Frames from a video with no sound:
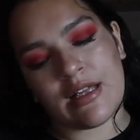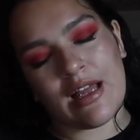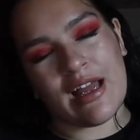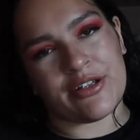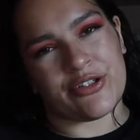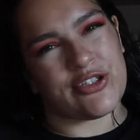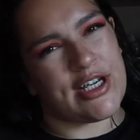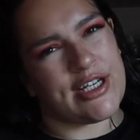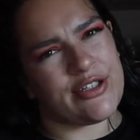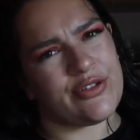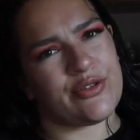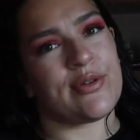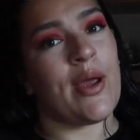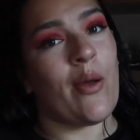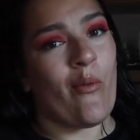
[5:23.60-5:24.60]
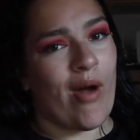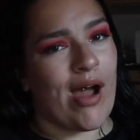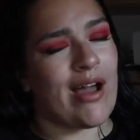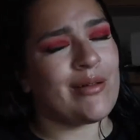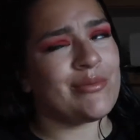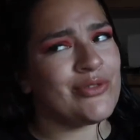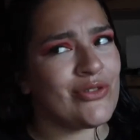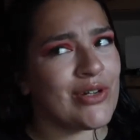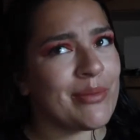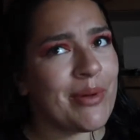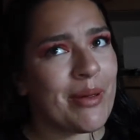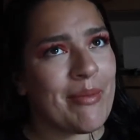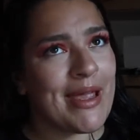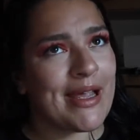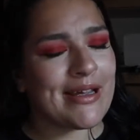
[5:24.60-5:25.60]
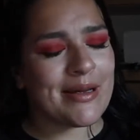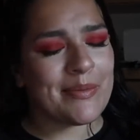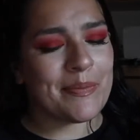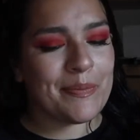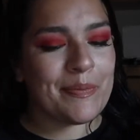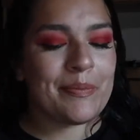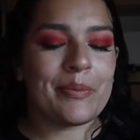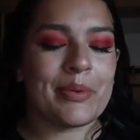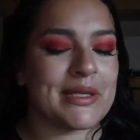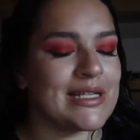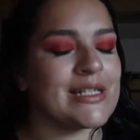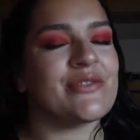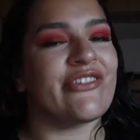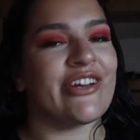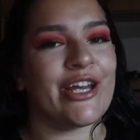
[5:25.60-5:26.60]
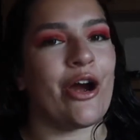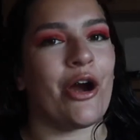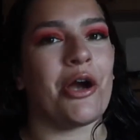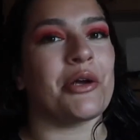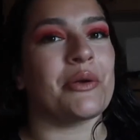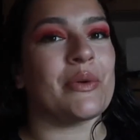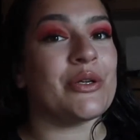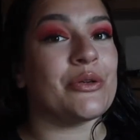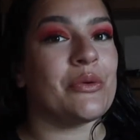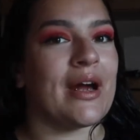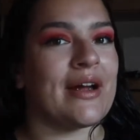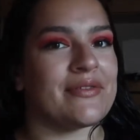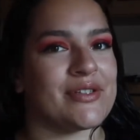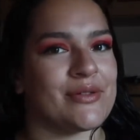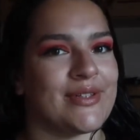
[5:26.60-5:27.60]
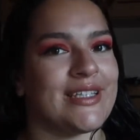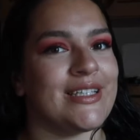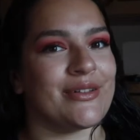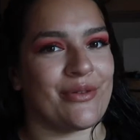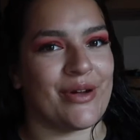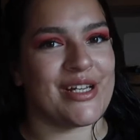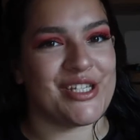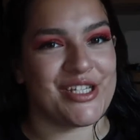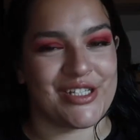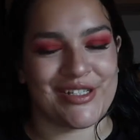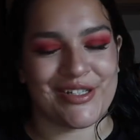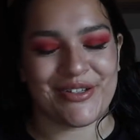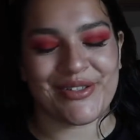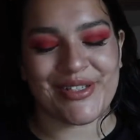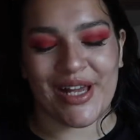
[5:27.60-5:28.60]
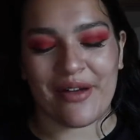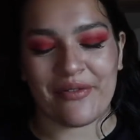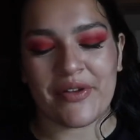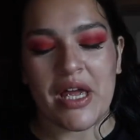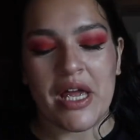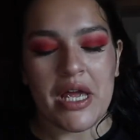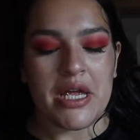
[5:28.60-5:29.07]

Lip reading: I'll try to do it while I'm doing my makeup, but it's really hard when you have to read the questions yourself.